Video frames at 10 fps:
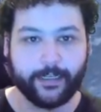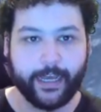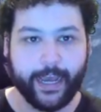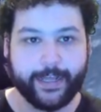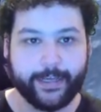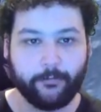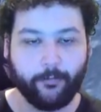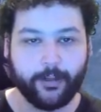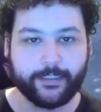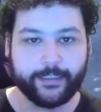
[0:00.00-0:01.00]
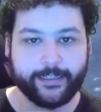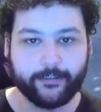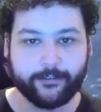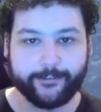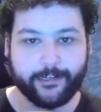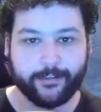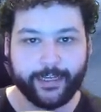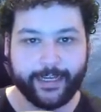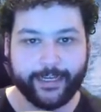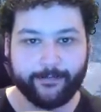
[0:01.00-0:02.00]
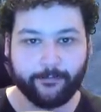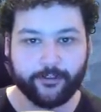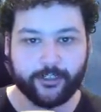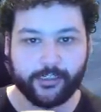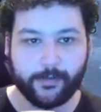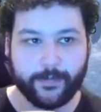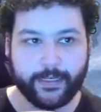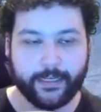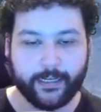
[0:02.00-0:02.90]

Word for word: And then once in the underground cave, we're just going to be